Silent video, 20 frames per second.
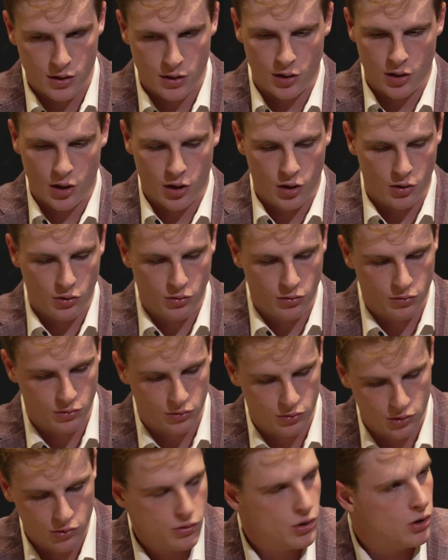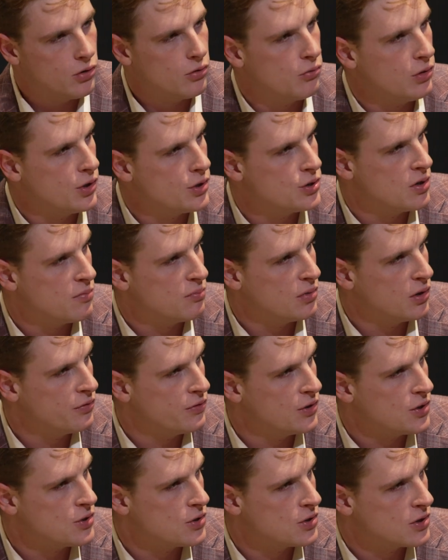you know what Jimbo
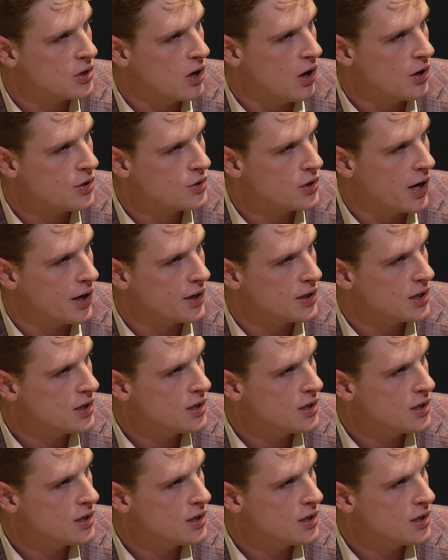Fisher's contract